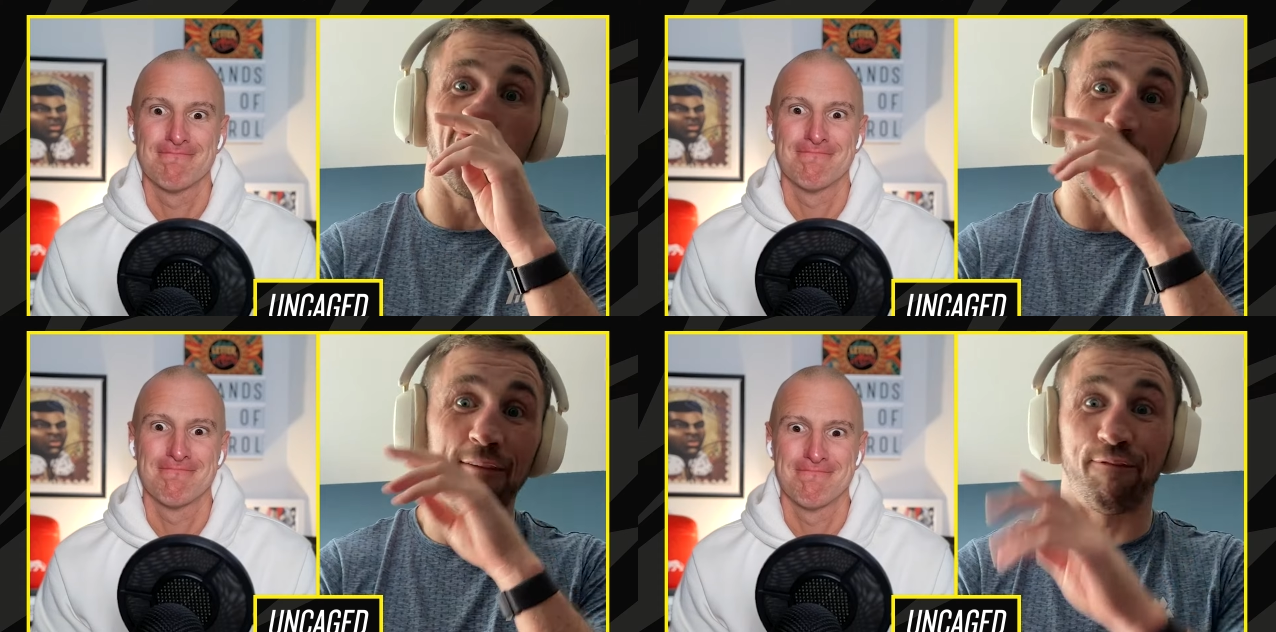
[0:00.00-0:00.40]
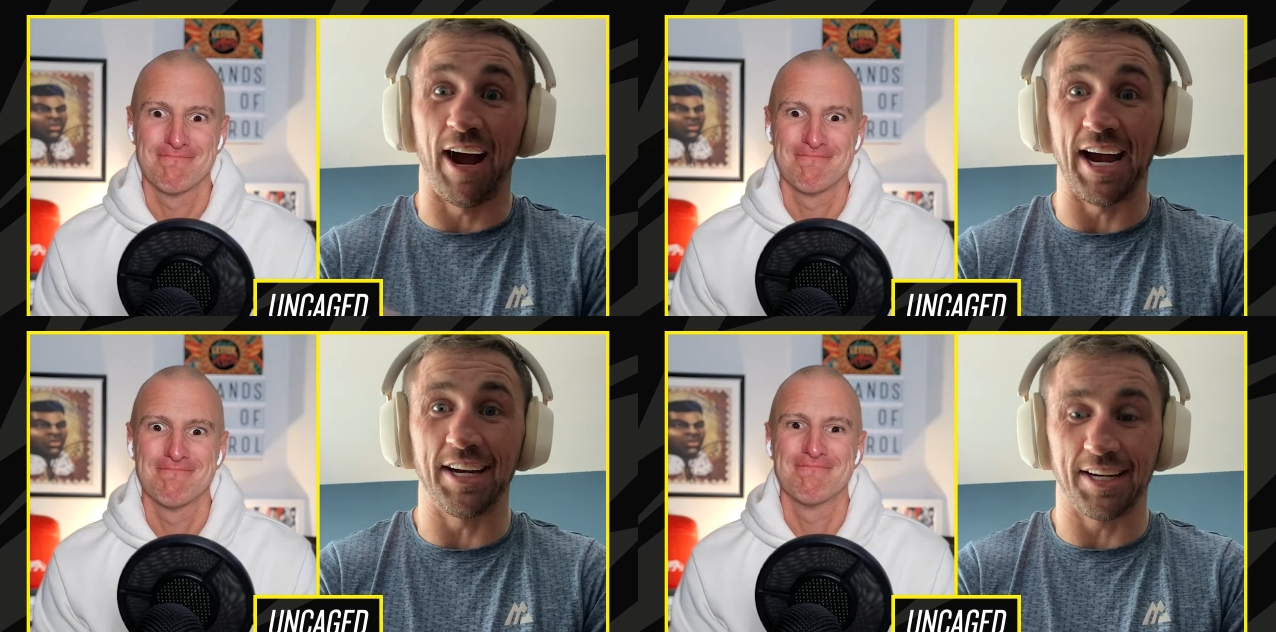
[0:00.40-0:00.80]
Speaker 1: So that
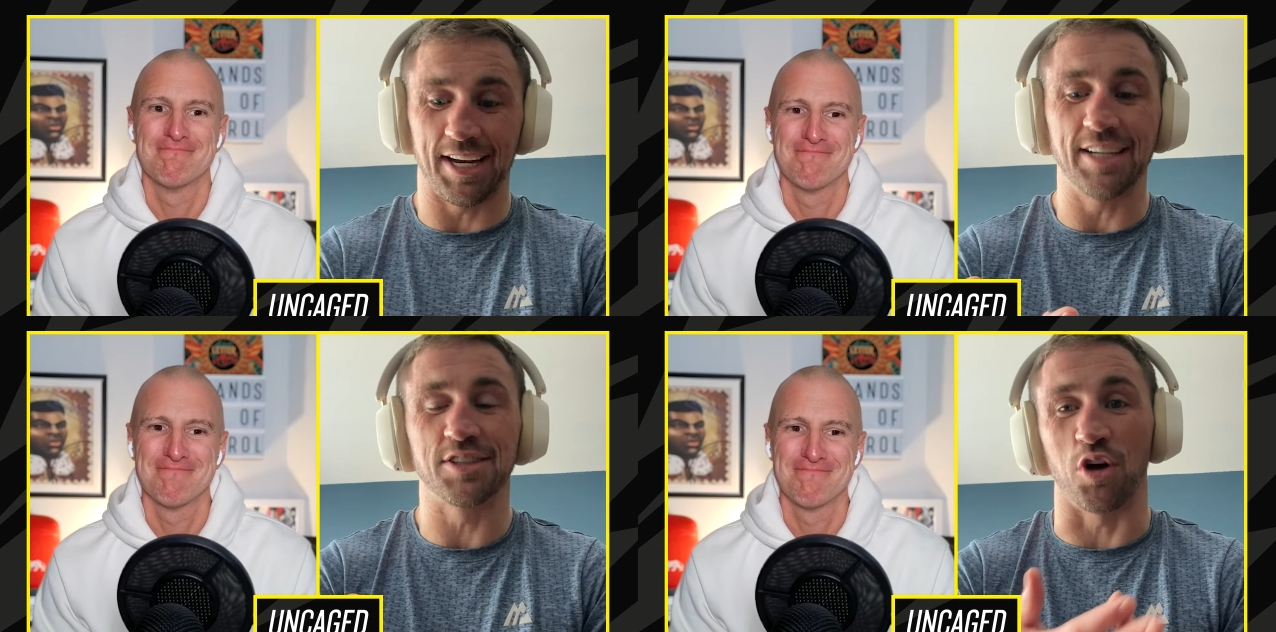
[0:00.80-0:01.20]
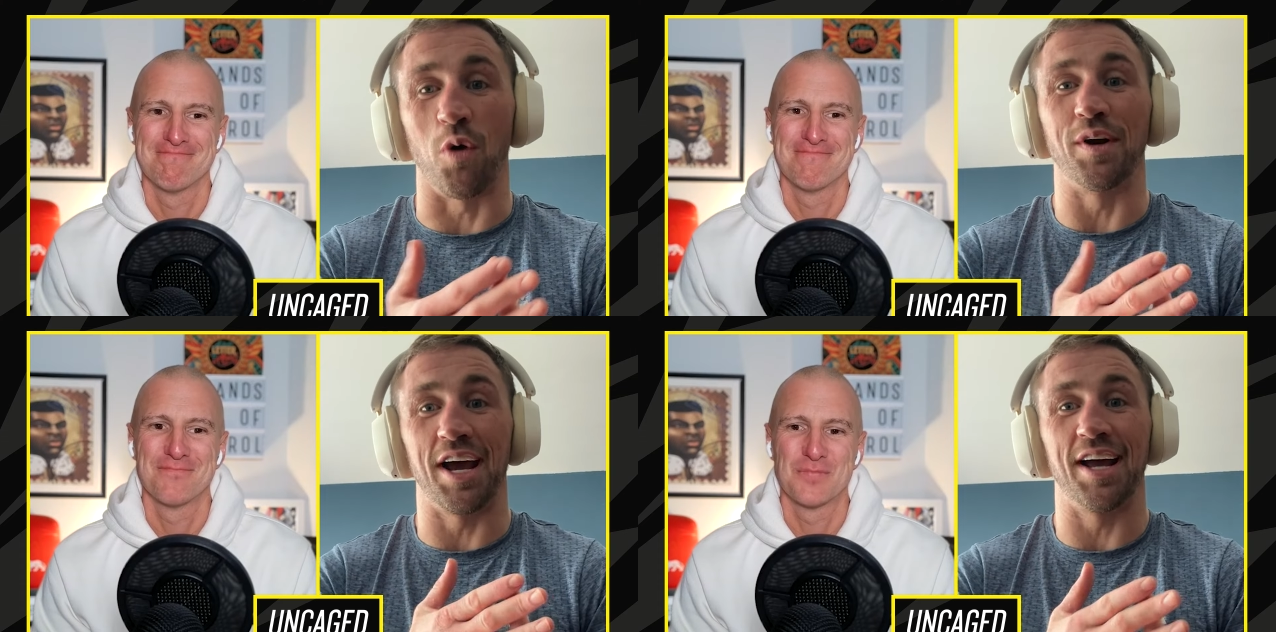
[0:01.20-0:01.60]
fight is
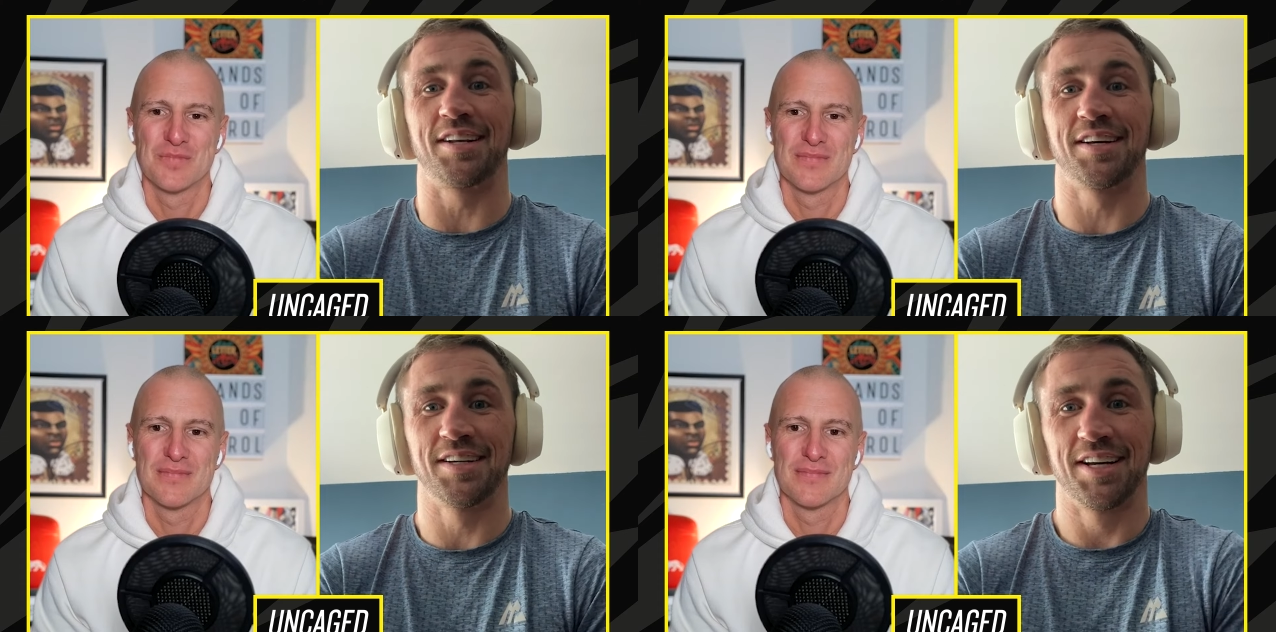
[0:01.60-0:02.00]
going ahead.